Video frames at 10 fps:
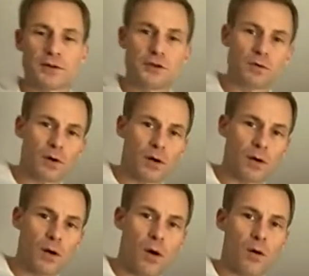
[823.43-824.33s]
but you
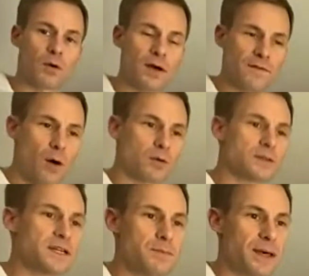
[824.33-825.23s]
have
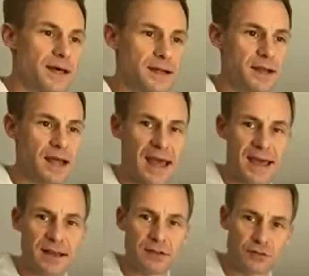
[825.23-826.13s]
only been
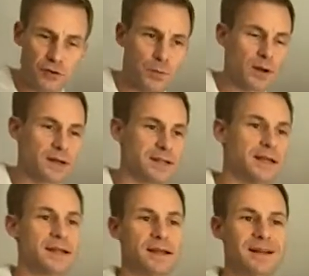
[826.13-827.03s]
a
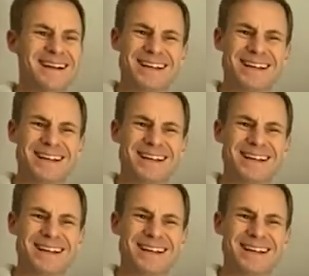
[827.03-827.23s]
superintendent,